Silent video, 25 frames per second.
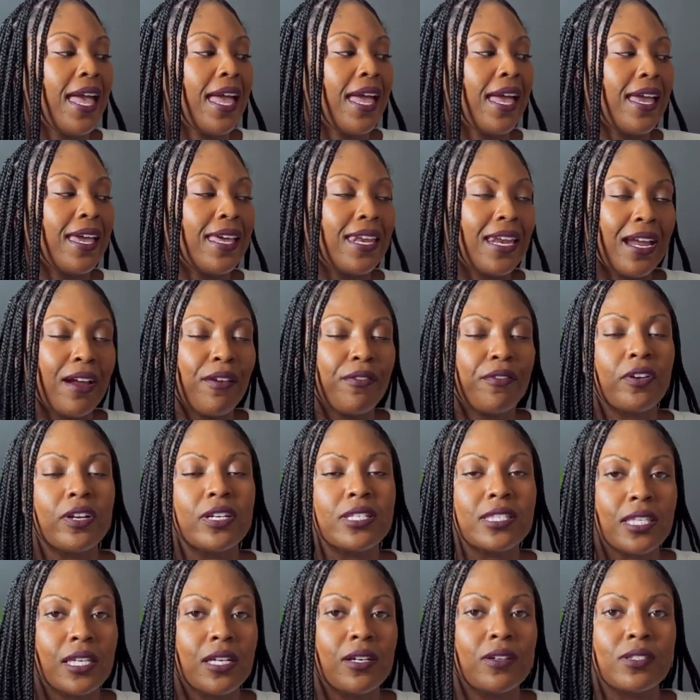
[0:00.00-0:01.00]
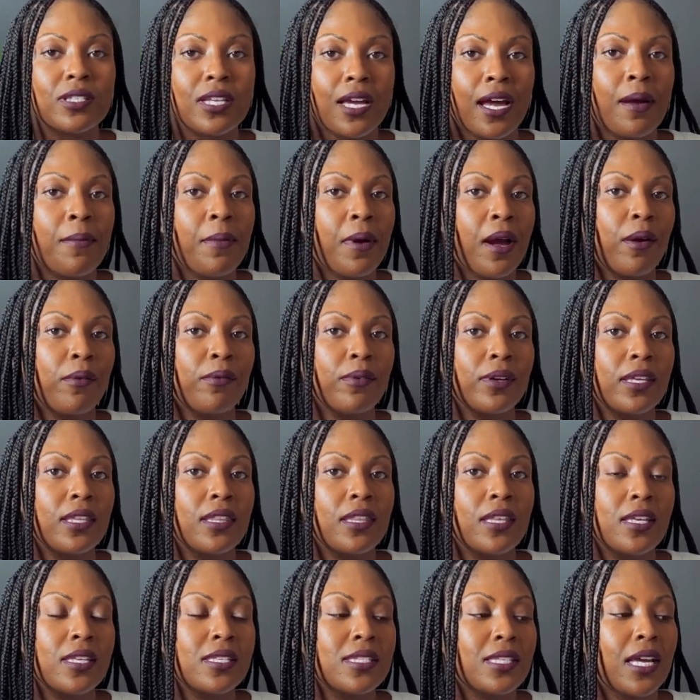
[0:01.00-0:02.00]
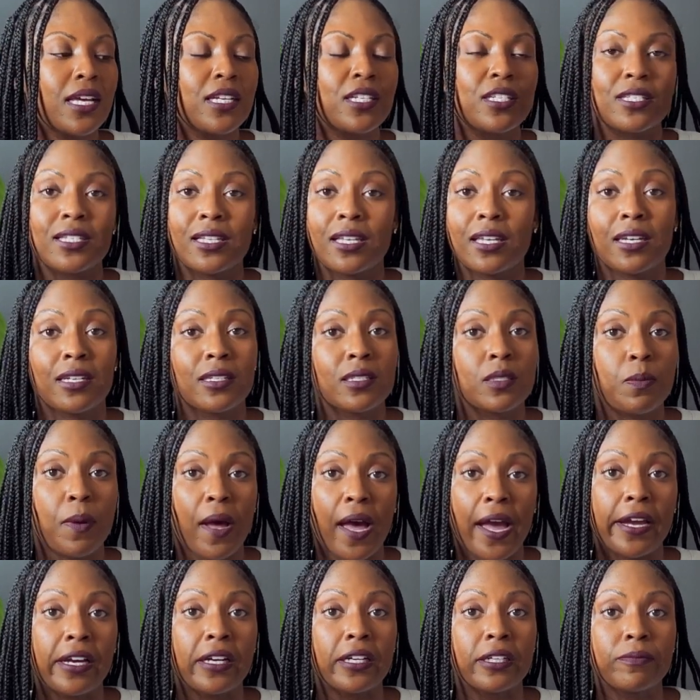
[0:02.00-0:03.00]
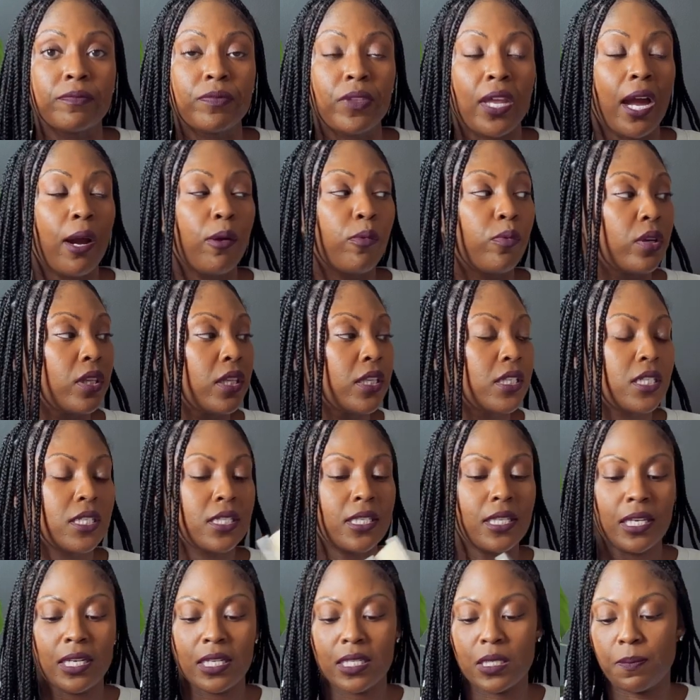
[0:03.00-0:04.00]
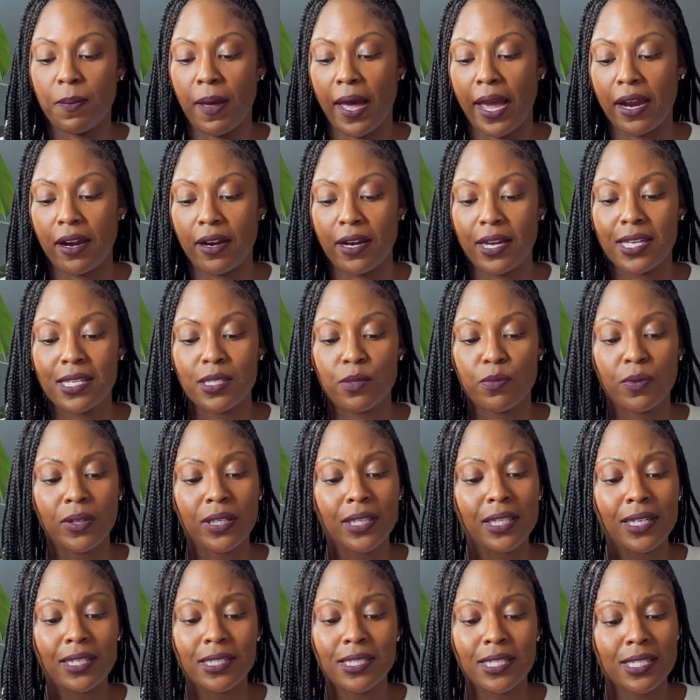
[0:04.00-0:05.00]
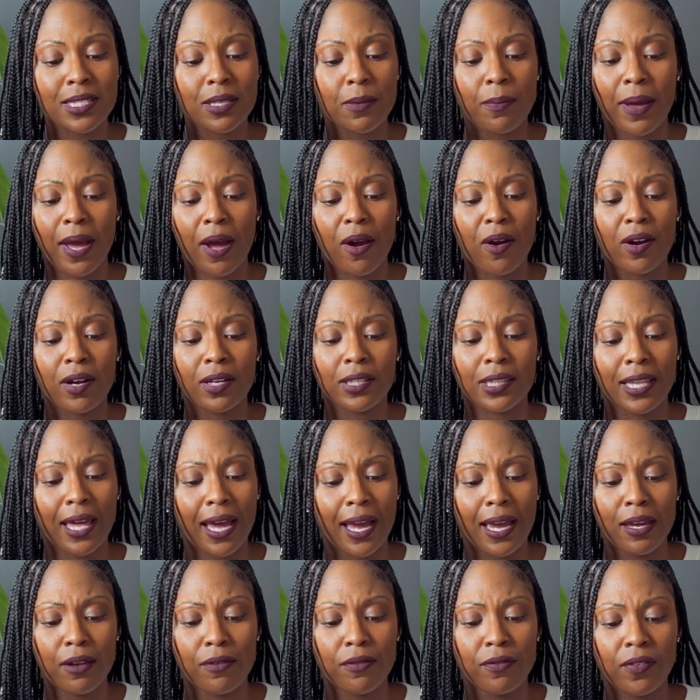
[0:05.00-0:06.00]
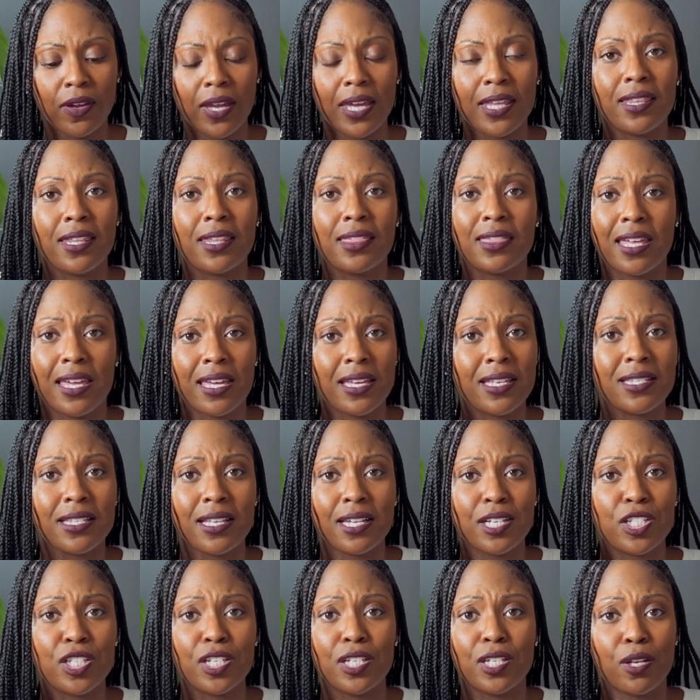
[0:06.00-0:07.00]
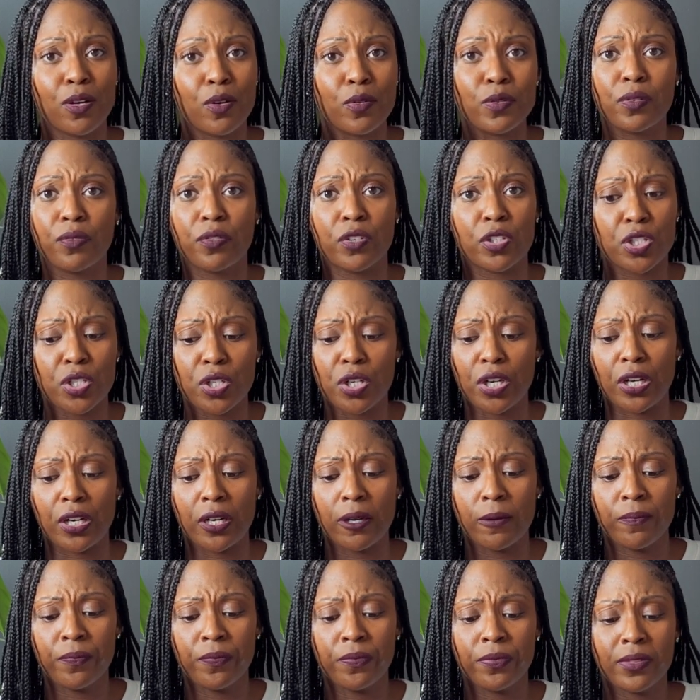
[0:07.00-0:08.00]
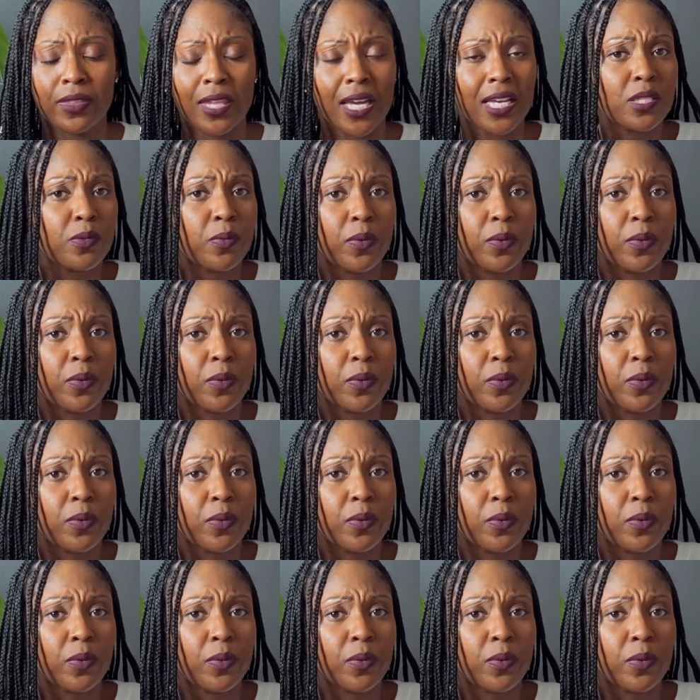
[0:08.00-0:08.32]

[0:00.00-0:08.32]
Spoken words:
And every single time I read this, I just get inspired. I really just get inspired. It's really just about her life and the things that she knows for sure. That's